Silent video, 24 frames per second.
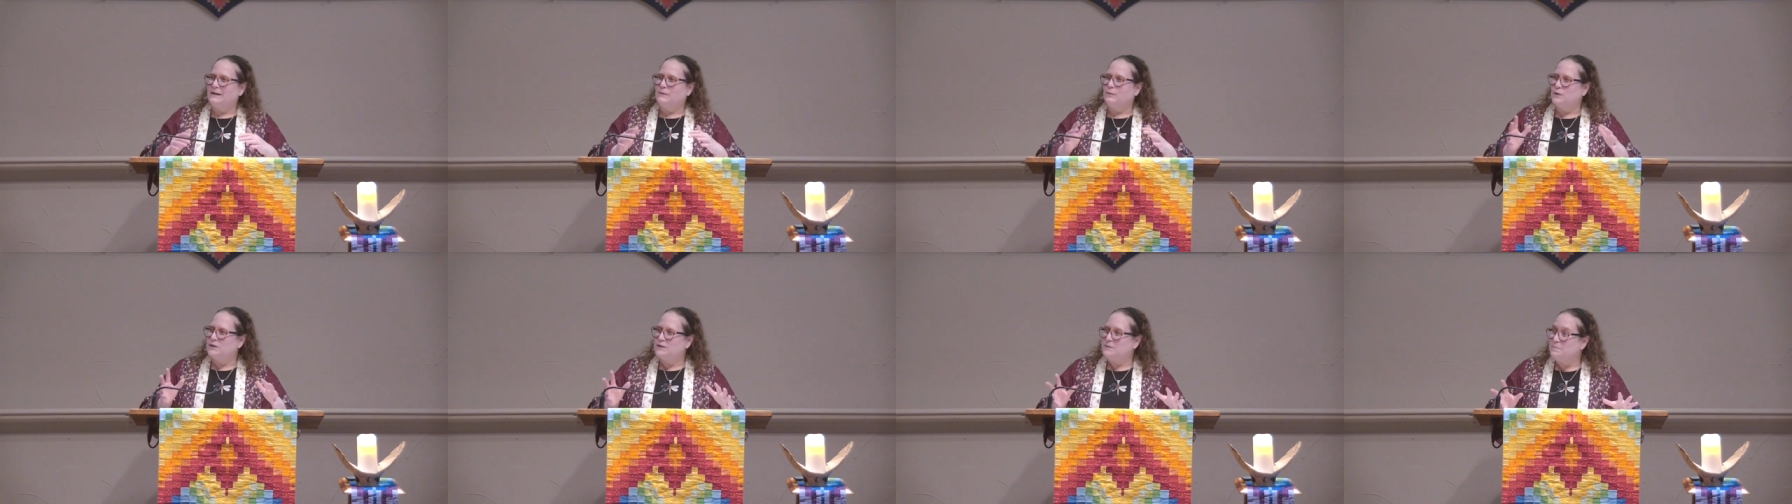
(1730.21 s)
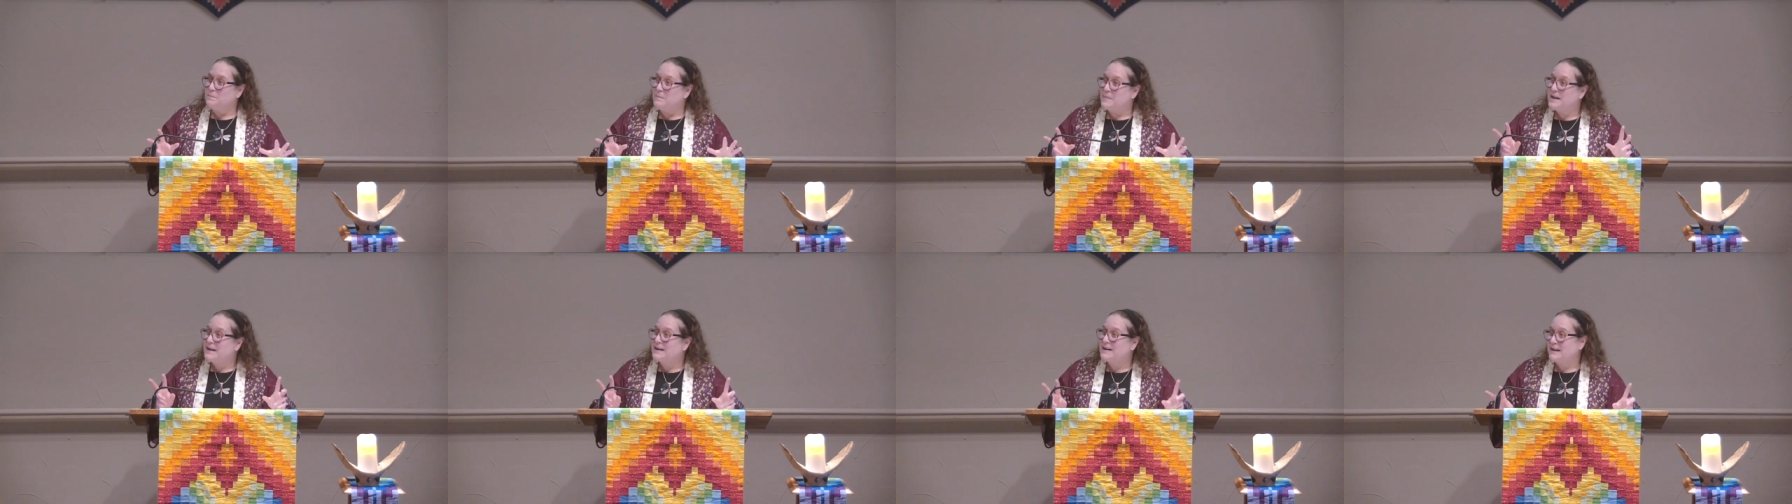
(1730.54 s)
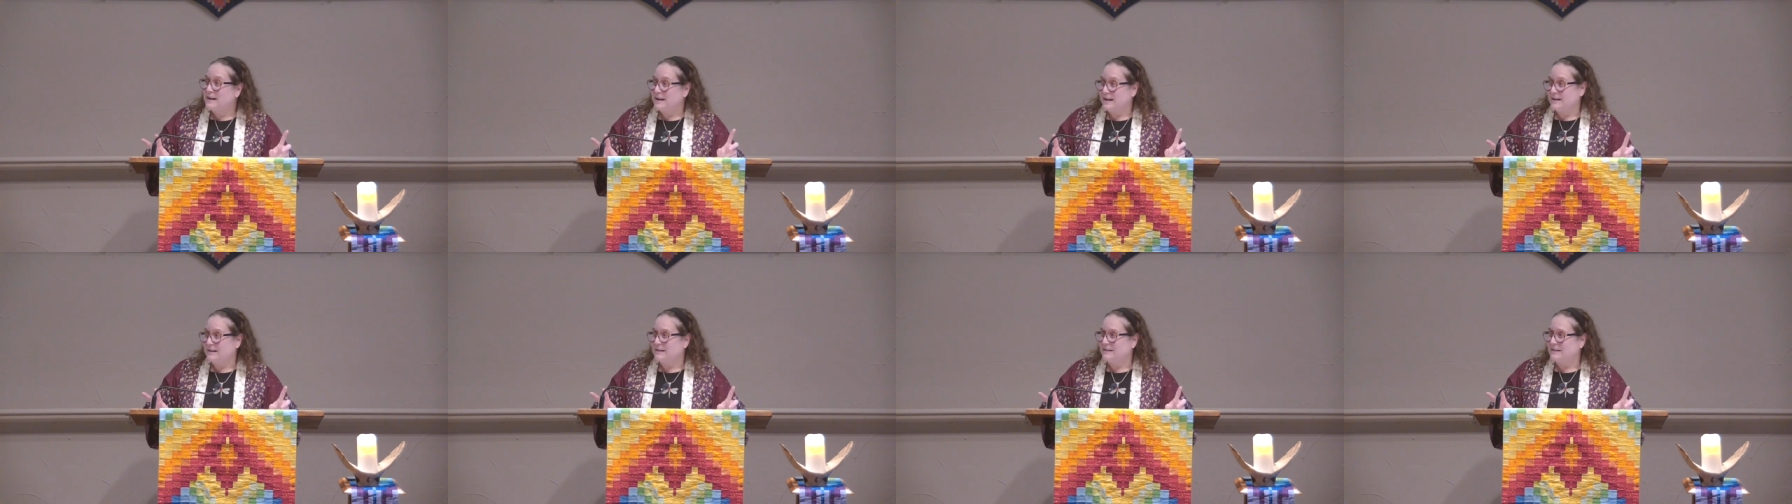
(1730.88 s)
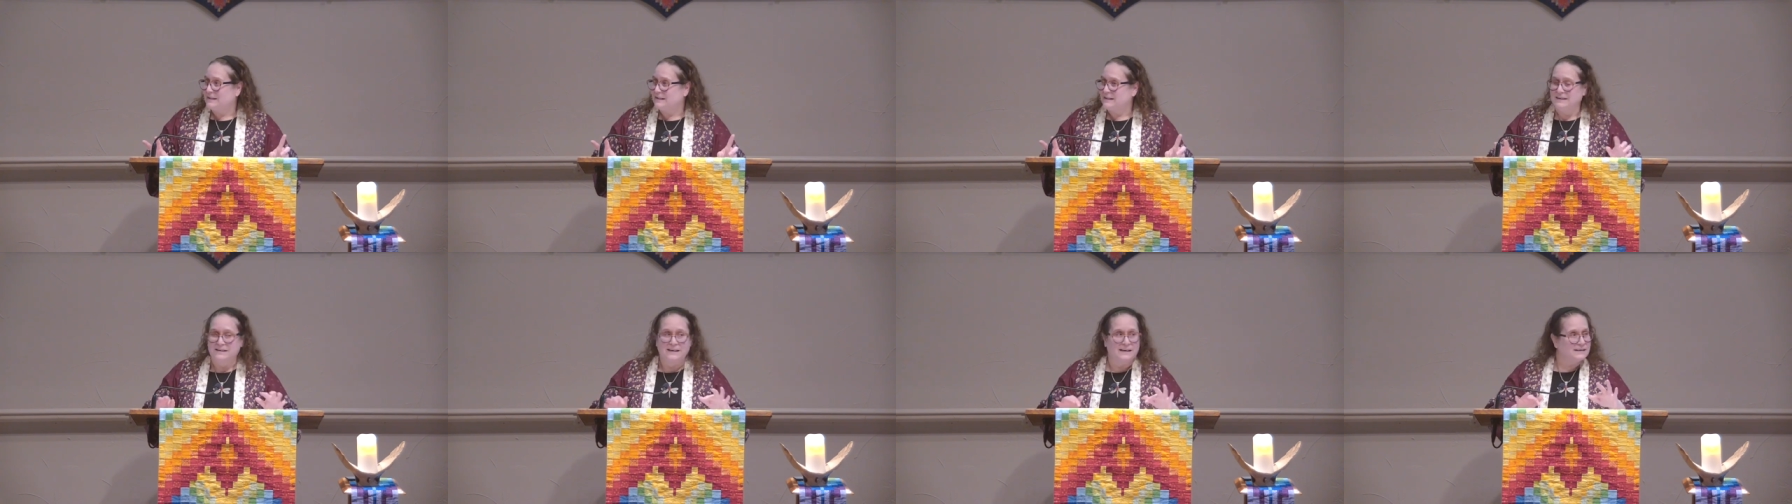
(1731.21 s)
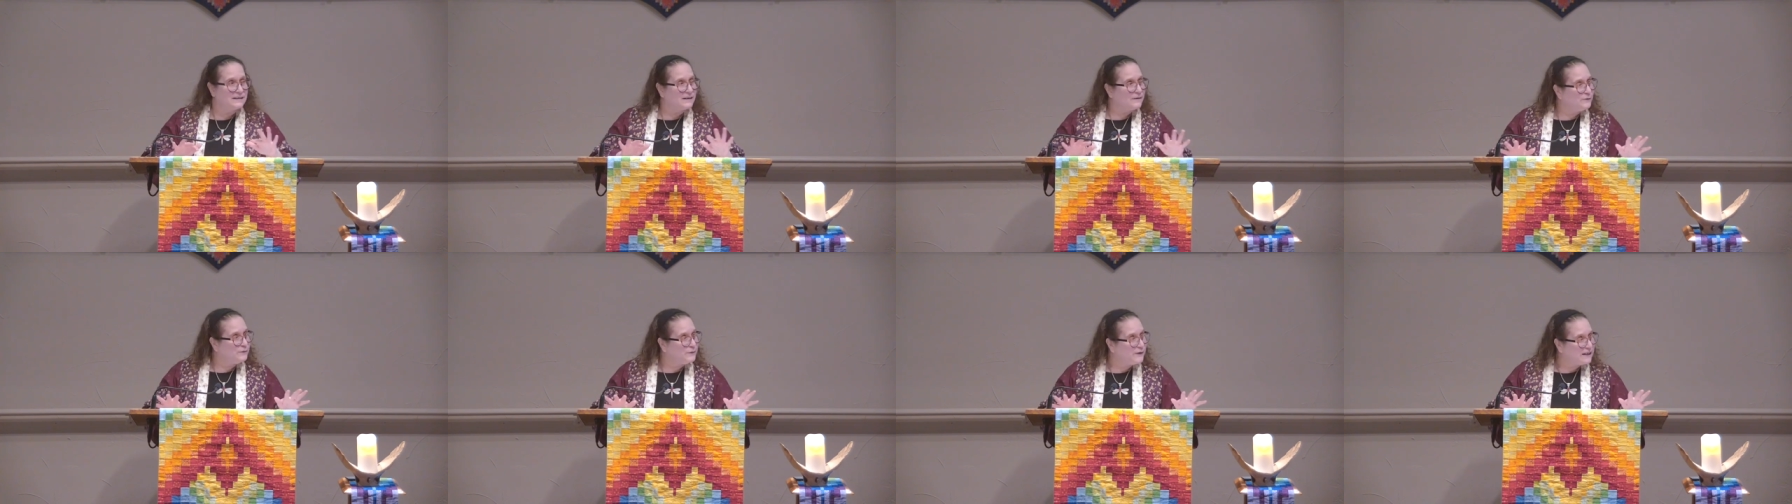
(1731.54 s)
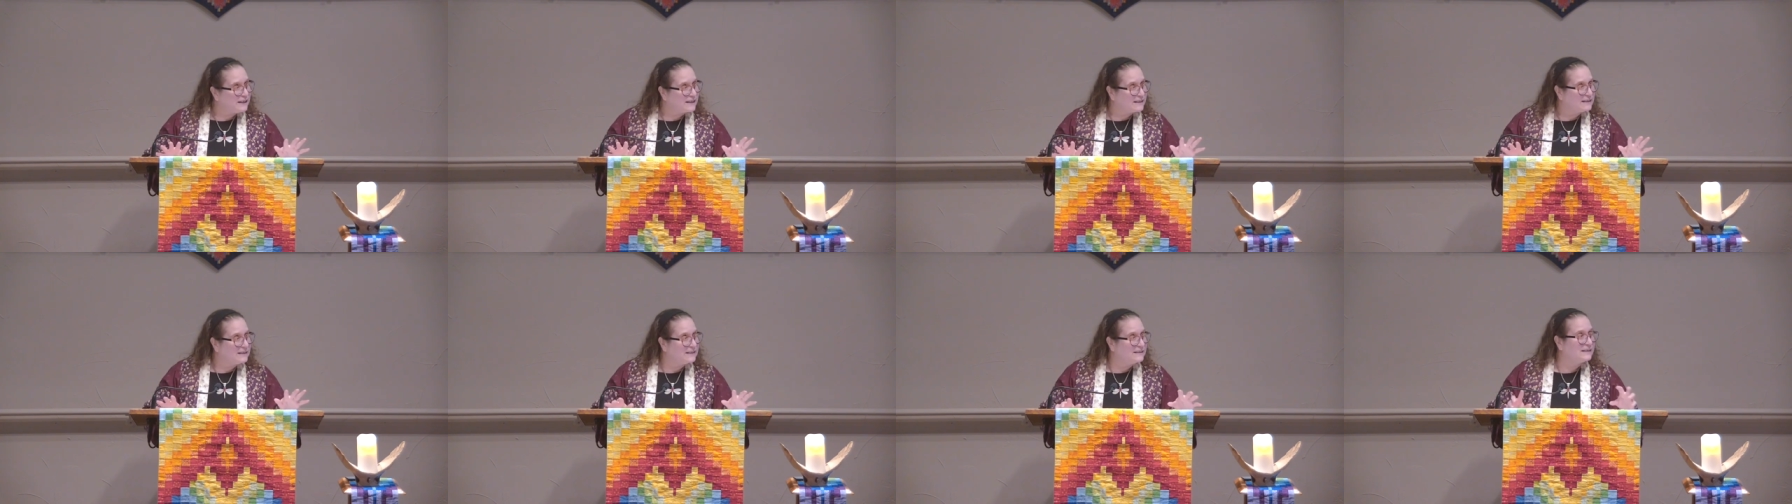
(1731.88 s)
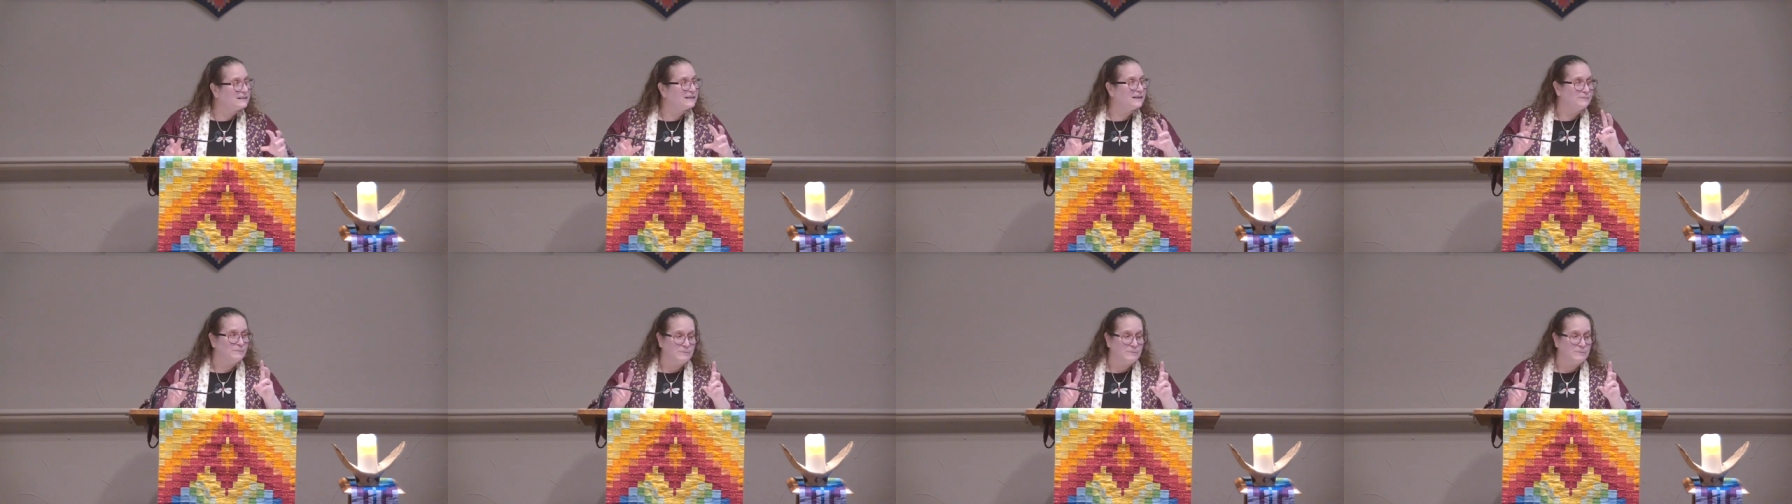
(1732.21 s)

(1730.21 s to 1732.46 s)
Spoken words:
which mitigates, it doesn't fix,